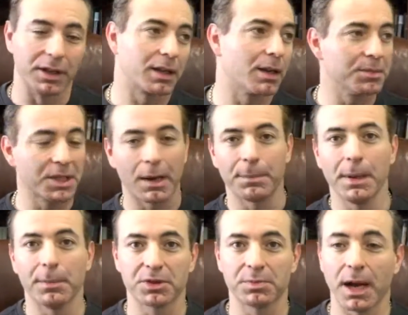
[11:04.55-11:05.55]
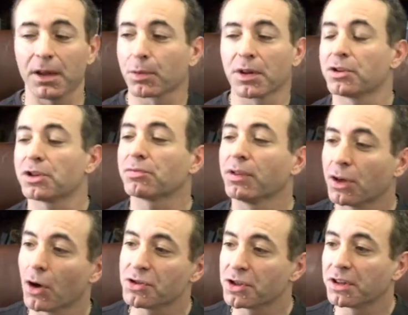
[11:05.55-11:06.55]
that comes out of people's mouths where they're just
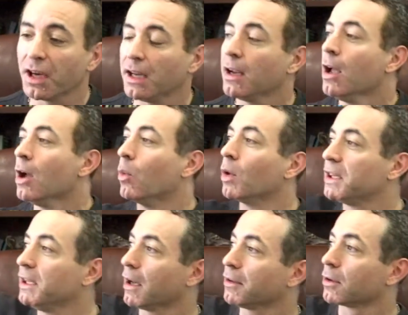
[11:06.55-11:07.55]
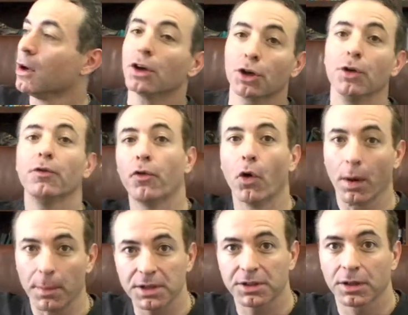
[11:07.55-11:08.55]
regurgitating what the other
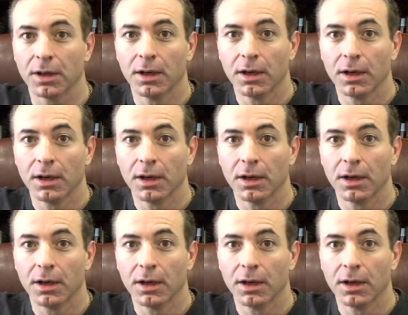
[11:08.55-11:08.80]
conformist,